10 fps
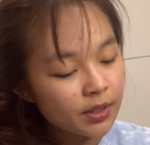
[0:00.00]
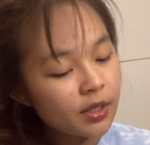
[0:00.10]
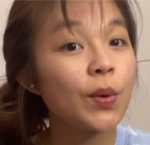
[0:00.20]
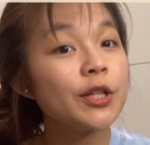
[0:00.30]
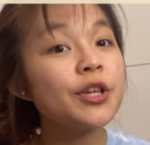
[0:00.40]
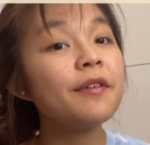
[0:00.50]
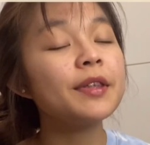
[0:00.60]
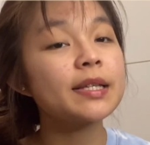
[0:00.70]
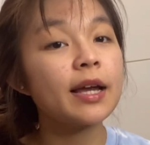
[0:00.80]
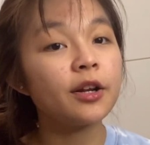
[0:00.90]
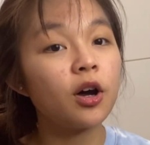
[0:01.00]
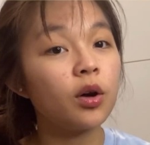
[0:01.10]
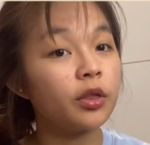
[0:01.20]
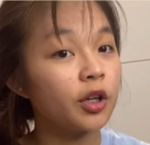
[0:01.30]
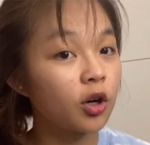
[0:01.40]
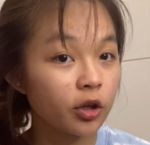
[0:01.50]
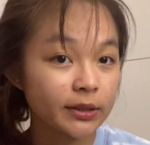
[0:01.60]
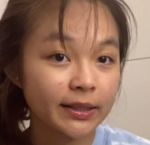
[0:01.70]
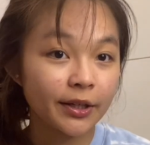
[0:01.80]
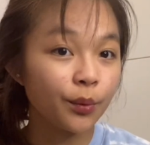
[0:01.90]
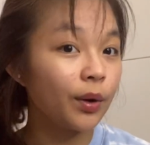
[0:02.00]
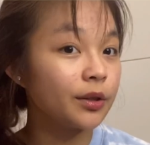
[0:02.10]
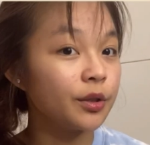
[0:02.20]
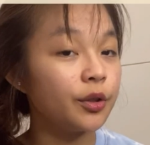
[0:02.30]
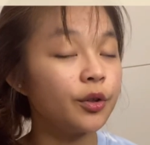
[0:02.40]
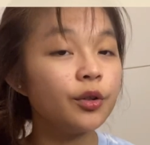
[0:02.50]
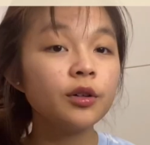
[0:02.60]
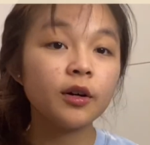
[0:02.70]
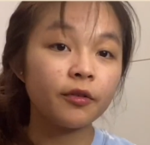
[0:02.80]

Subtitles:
Once you have decided on the course that you want to do,